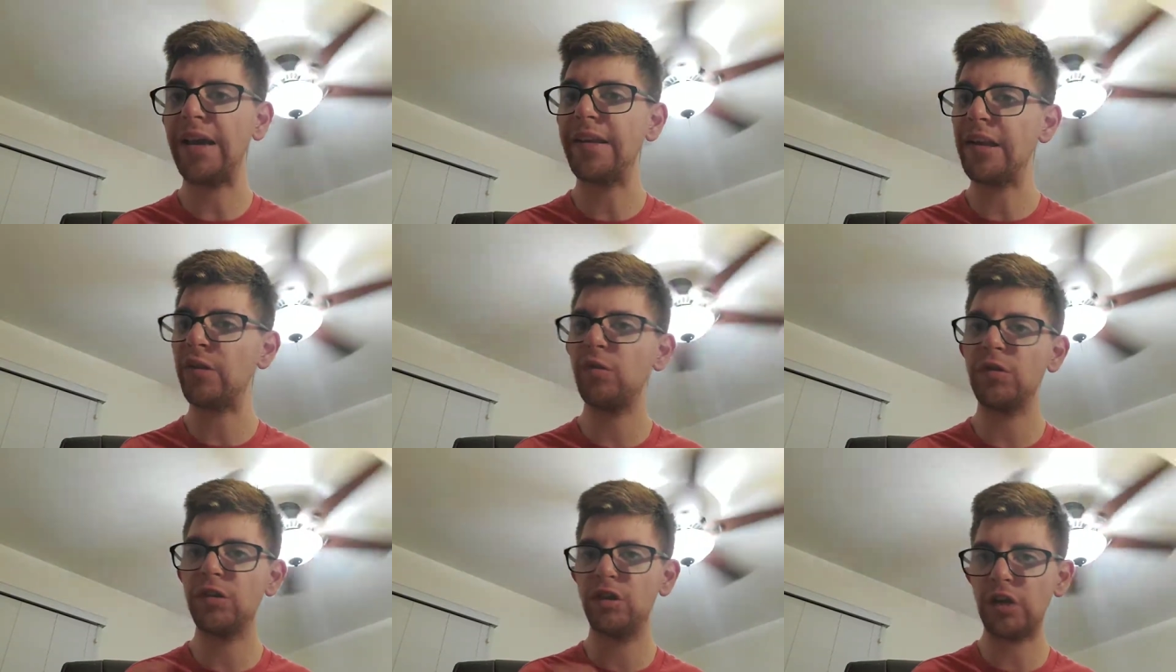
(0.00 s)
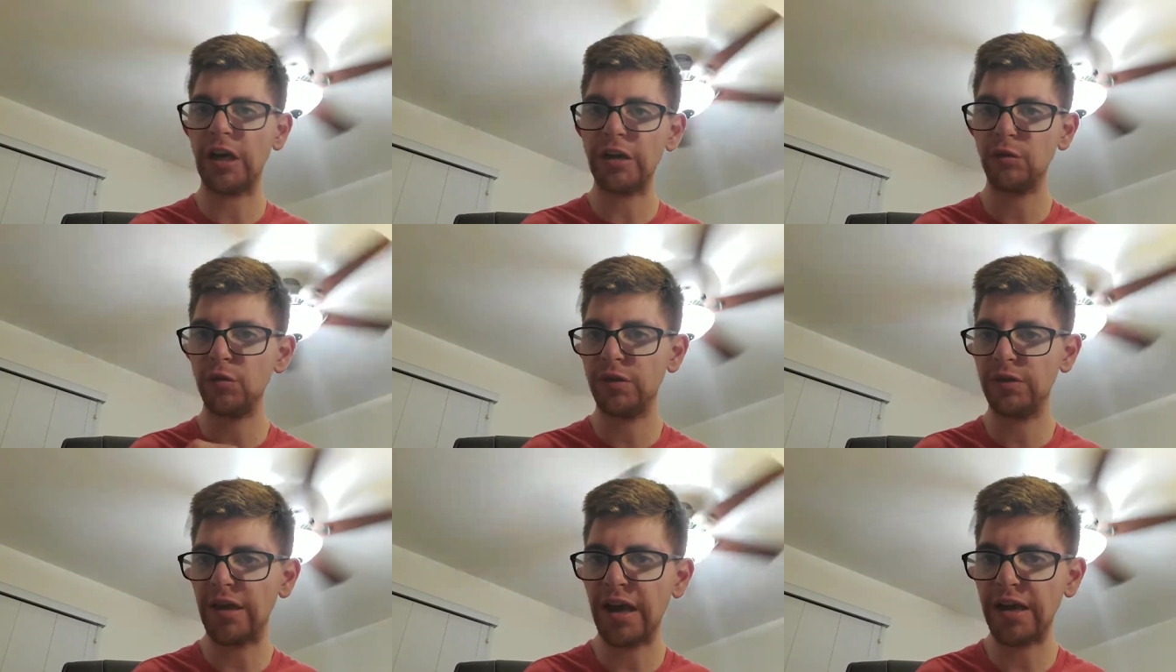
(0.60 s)
I, did with Josh
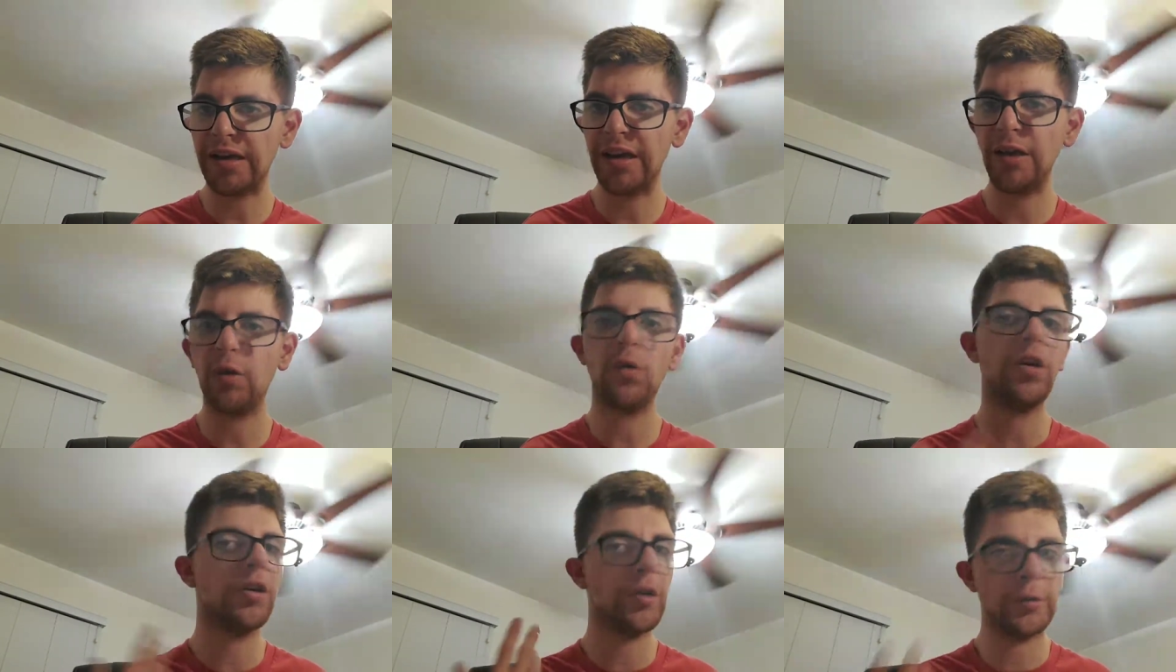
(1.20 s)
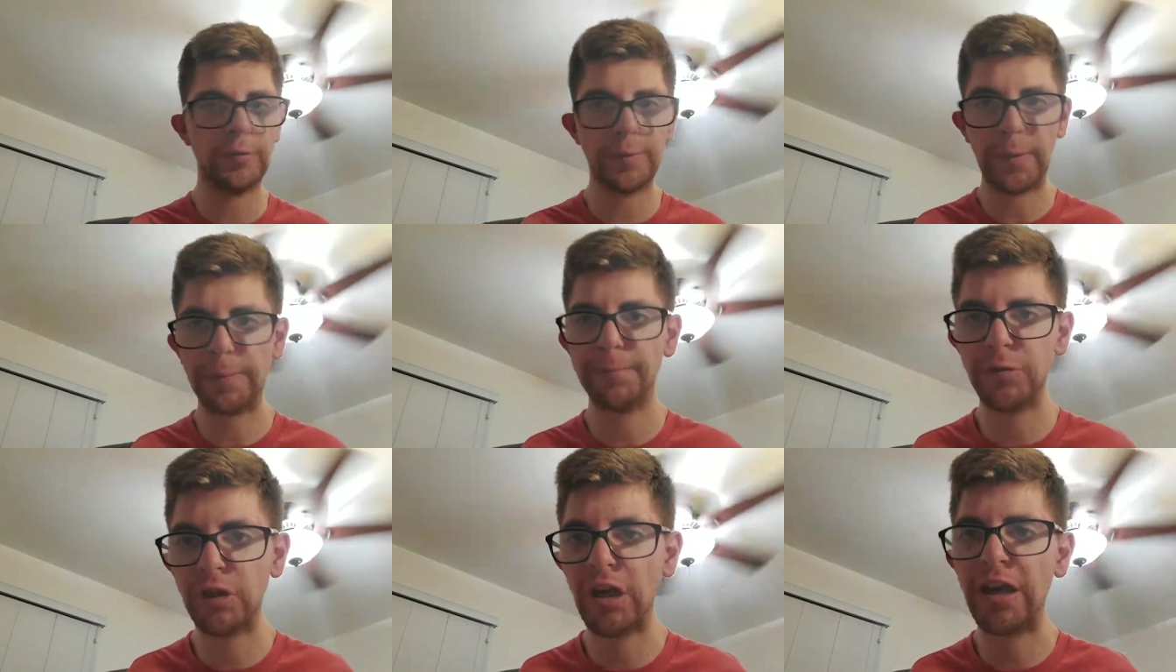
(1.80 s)
Pasaki or Chris
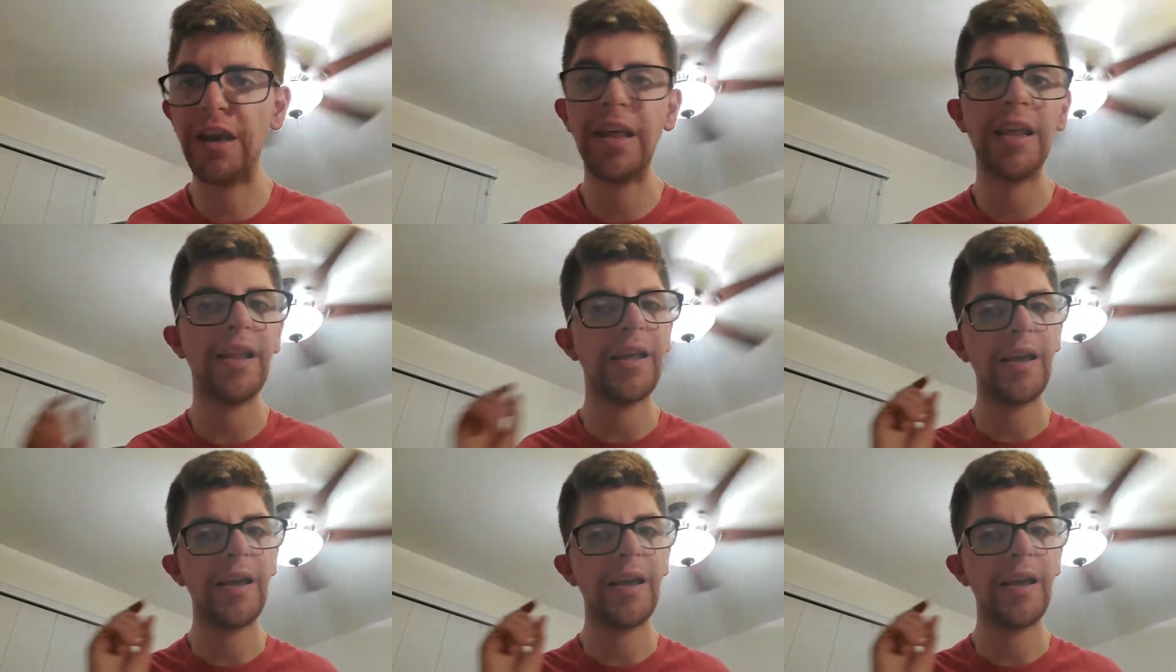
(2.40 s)
Pubshin